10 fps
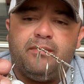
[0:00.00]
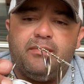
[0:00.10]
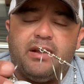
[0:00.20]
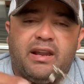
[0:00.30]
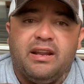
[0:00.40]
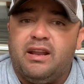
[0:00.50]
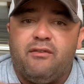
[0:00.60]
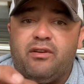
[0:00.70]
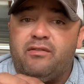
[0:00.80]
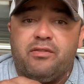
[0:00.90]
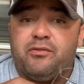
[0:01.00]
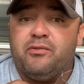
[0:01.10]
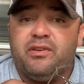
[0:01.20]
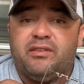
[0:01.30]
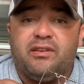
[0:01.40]
didn't never even threw
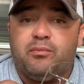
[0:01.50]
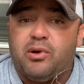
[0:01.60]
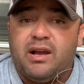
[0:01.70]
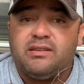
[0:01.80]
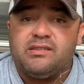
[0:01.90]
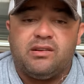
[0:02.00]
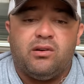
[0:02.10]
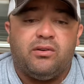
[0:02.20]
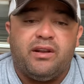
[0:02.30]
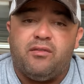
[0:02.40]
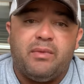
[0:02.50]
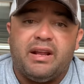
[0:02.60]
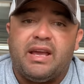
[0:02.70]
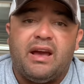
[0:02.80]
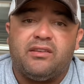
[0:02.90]
this in practice at all. Never made a
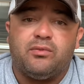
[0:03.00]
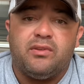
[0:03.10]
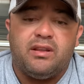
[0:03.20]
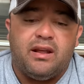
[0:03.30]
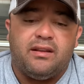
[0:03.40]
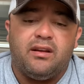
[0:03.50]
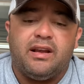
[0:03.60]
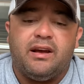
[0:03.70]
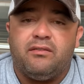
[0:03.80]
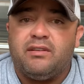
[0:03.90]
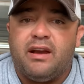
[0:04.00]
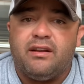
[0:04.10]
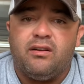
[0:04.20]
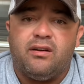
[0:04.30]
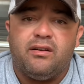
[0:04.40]
cast with it. I dug it out and tied
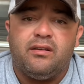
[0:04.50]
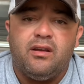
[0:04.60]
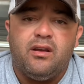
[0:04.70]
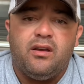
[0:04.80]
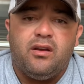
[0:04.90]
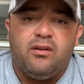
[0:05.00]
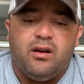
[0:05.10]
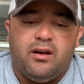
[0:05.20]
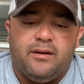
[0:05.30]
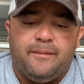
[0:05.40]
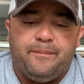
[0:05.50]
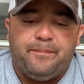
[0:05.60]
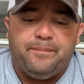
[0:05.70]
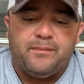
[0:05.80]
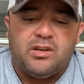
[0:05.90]
it on
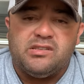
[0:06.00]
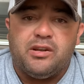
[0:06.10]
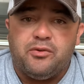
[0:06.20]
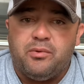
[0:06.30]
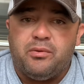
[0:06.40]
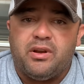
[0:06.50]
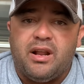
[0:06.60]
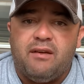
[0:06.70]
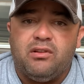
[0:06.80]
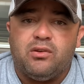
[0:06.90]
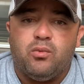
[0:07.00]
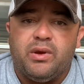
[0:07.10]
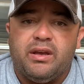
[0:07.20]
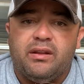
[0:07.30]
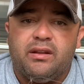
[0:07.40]
because I knew we were going to have a little
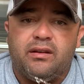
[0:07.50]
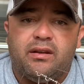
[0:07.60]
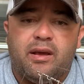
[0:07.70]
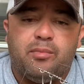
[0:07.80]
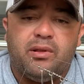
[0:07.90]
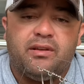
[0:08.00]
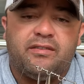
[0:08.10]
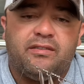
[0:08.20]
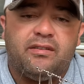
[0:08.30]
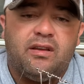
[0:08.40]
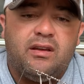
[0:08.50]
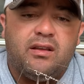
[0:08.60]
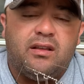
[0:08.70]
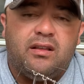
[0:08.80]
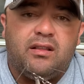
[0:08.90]
wind, and plus
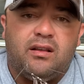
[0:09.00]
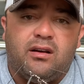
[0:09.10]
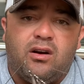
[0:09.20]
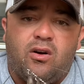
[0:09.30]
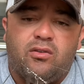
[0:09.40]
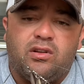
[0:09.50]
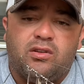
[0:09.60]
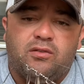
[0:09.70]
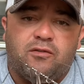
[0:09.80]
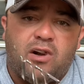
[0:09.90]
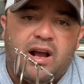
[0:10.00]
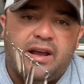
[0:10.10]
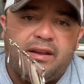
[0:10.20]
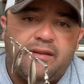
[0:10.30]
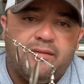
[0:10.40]
all the little
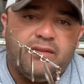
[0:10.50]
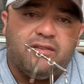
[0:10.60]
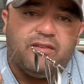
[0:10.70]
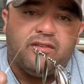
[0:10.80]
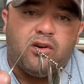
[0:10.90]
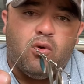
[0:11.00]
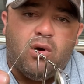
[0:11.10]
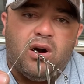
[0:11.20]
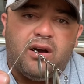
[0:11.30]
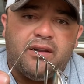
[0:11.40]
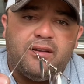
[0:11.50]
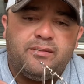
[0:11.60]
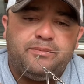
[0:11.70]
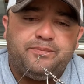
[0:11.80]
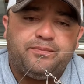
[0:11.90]
fry. This is the quad
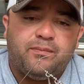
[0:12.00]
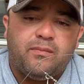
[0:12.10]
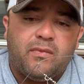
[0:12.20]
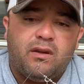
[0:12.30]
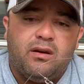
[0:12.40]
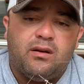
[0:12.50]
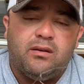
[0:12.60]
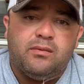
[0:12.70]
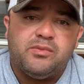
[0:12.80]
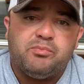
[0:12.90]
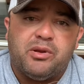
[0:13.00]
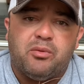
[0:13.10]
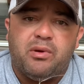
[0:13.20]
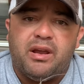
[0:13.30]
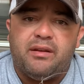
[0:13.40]

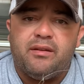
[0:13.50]
spinnerbait